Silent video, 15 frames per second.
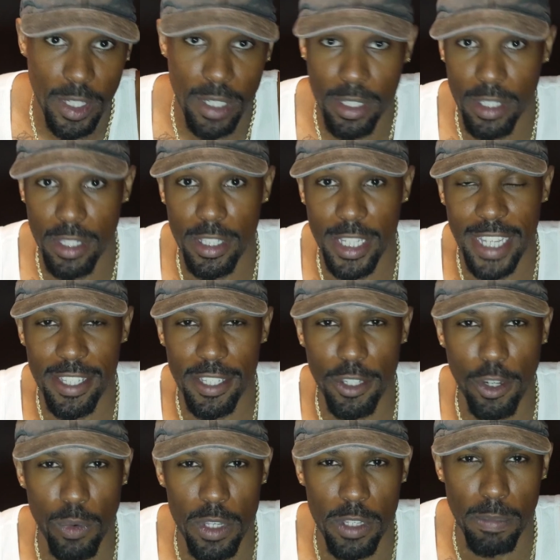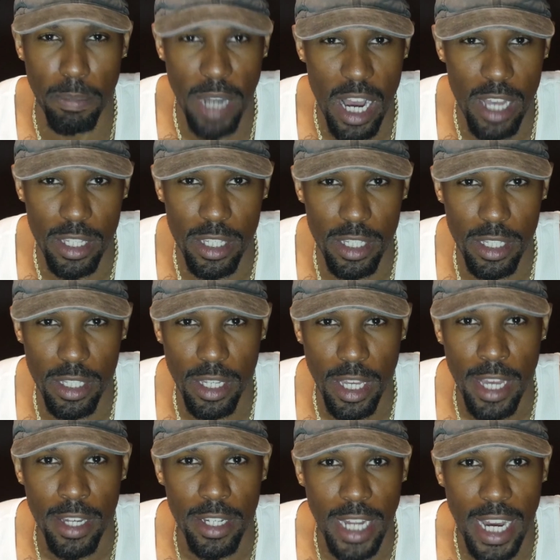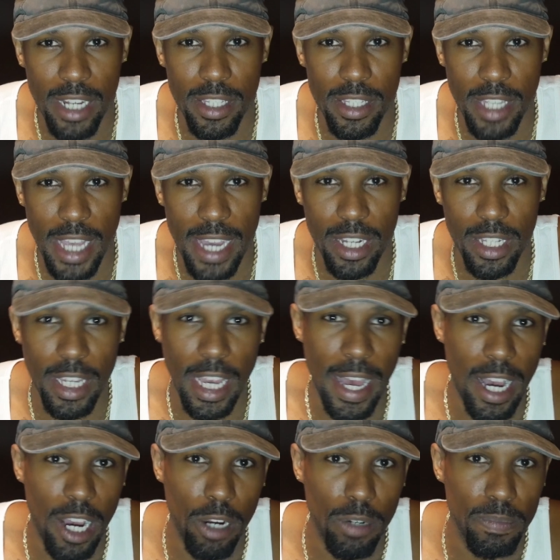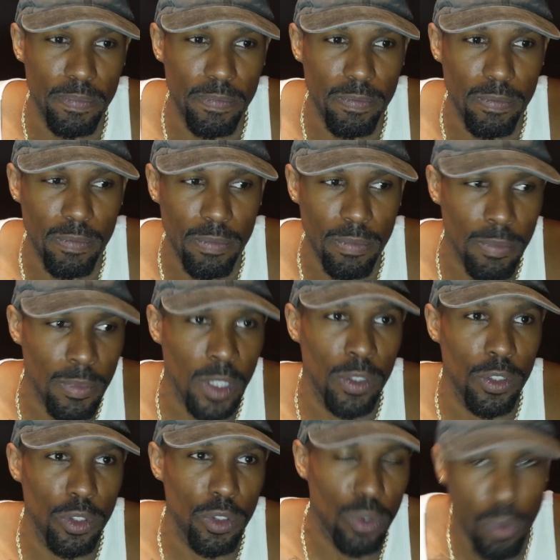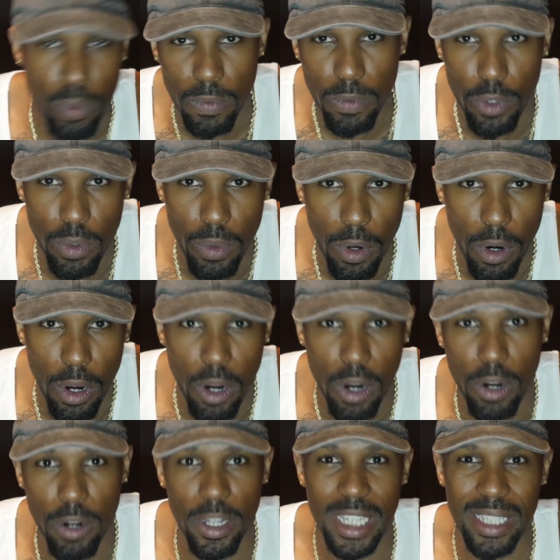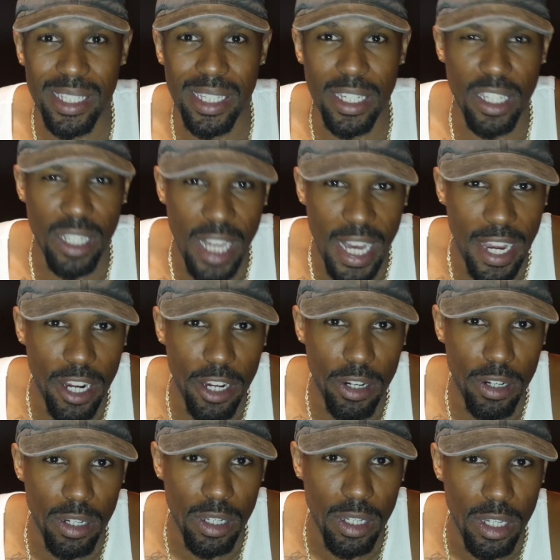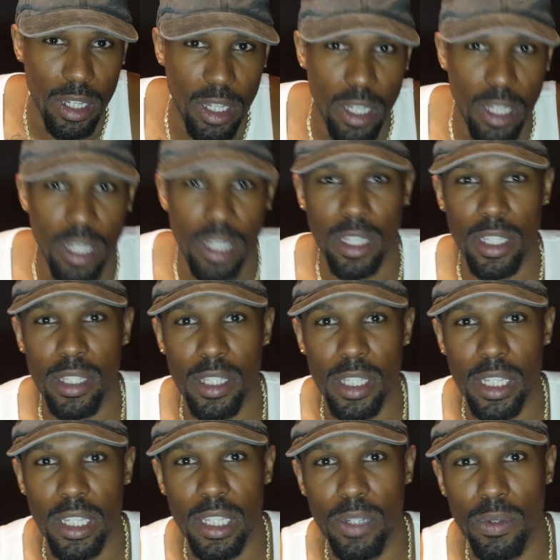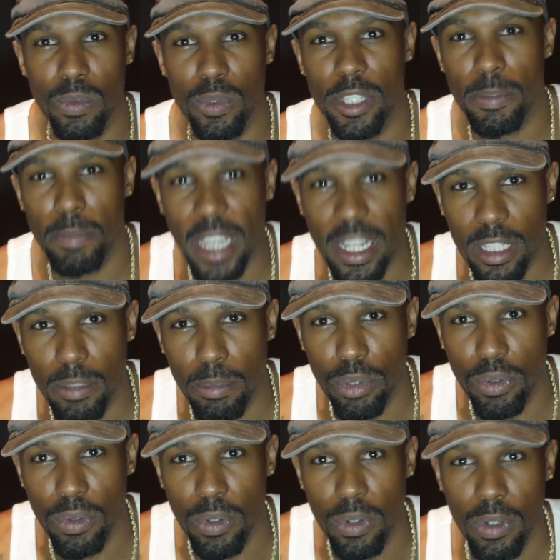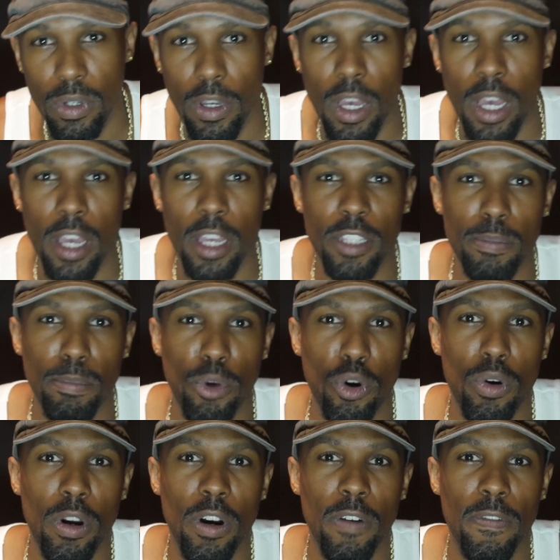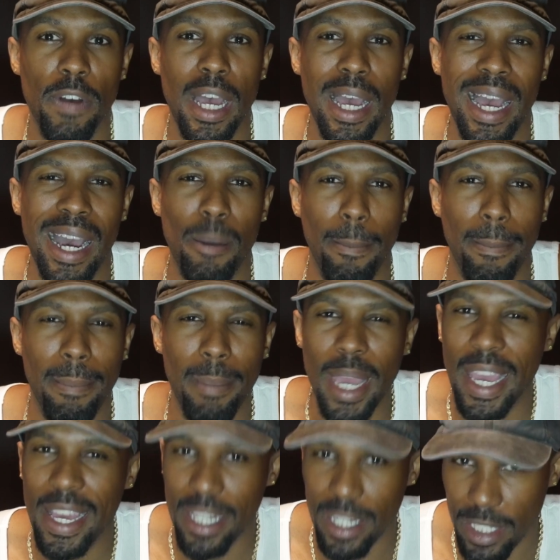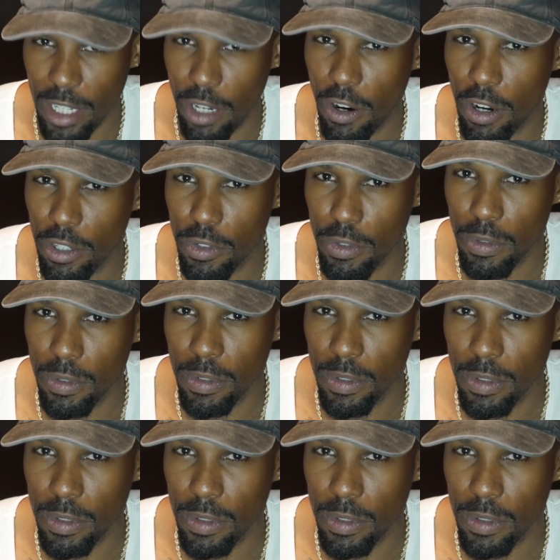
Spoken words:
She's testing your response. Not exactly how truthful you are, or is he a liar? Is he respectable? It's more of how manly are you?